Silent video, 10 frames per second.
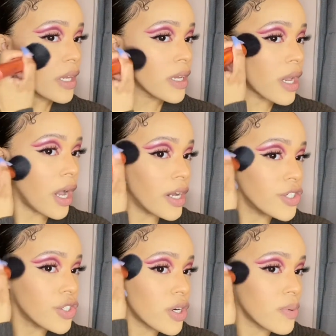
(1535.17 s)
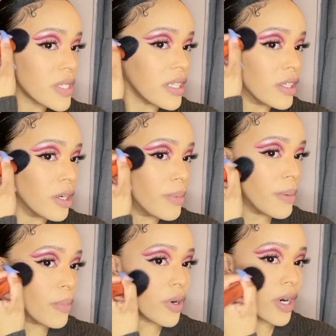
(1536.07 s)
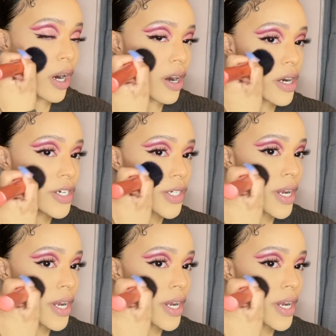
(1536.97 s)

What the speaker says: contour was a little bit more harsh.